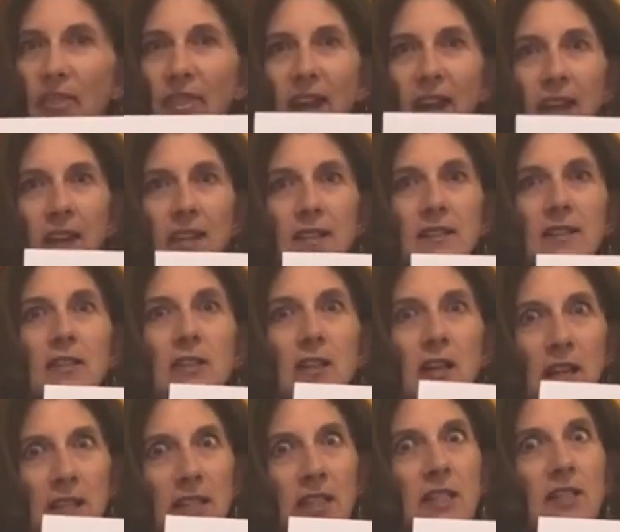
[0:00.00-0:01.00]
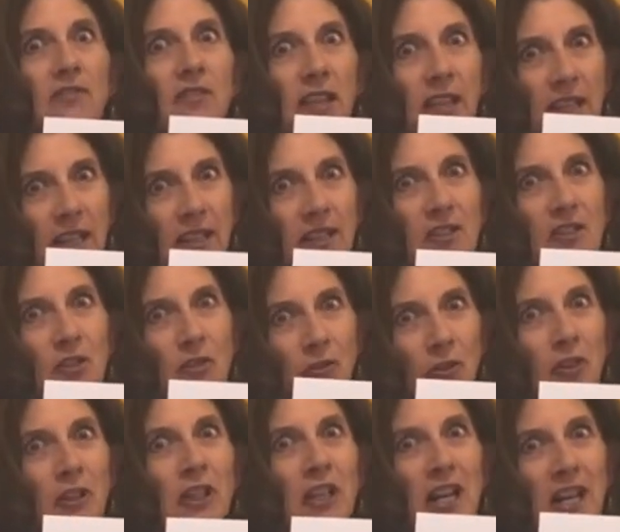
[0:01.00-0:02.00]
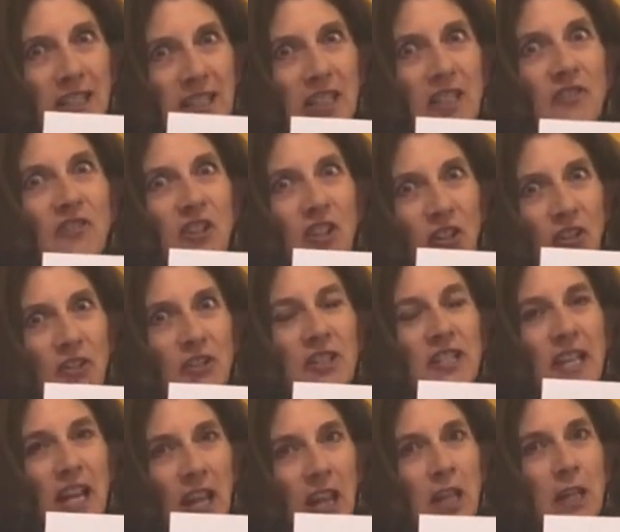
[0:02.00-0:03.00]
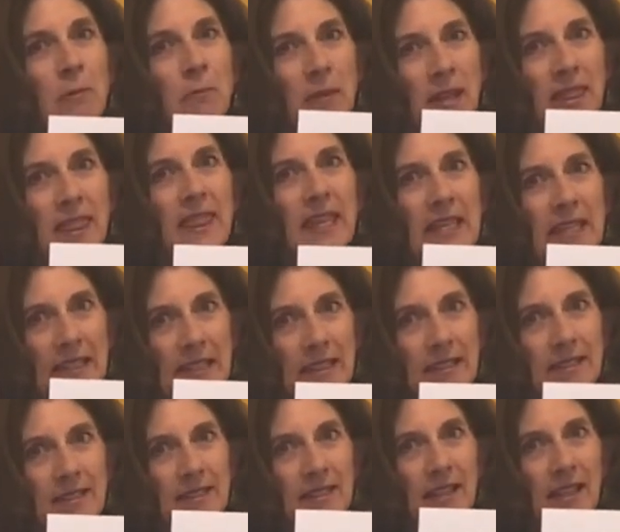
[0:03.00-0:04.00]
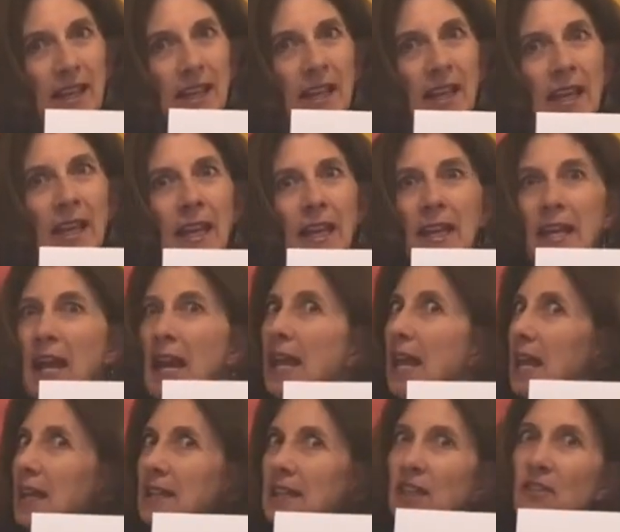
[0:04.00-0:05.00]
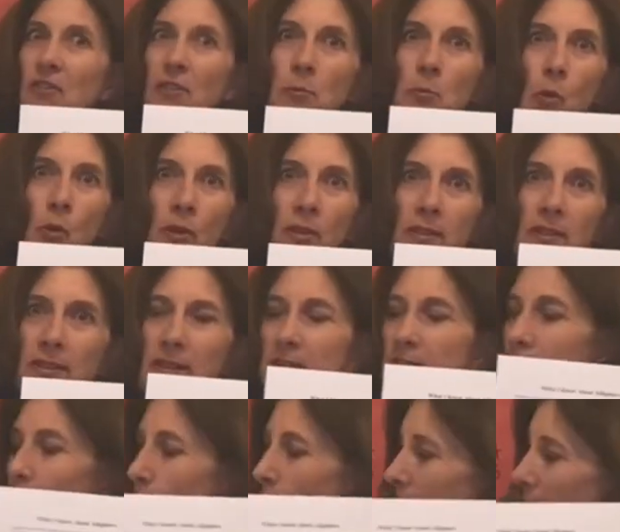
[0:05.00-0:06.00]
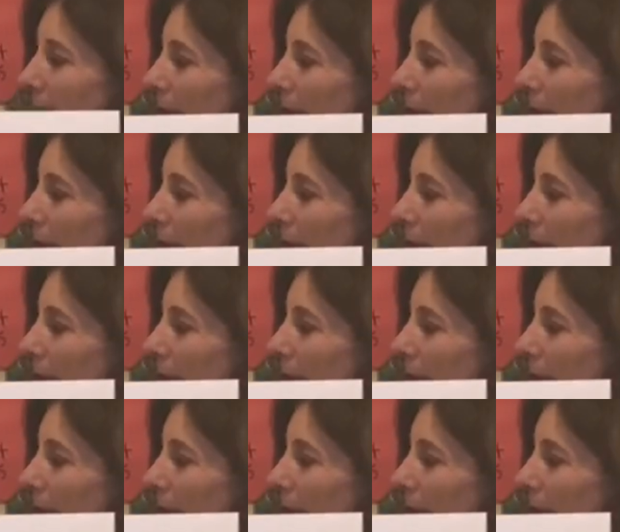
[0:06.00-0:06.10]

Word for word: That is lots of kids over lots of years telling me things. And I had even more than this, but I